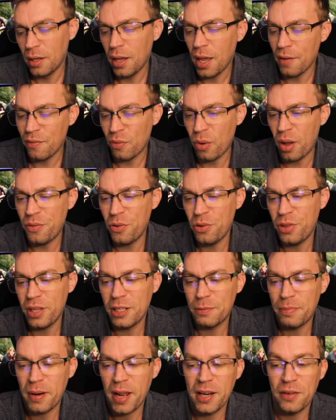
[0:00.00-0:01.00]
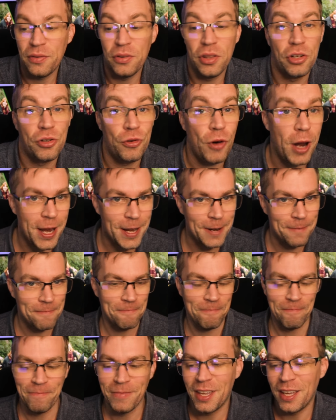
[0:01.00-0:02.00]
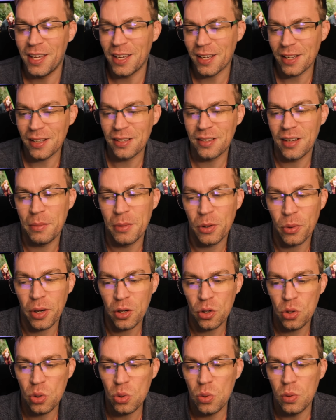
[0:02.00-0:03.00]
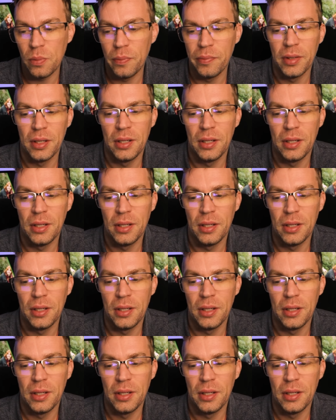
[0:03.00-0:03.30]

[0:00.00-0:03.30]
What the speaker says: I have quite a few things planned for the train, so that'd be quite cool.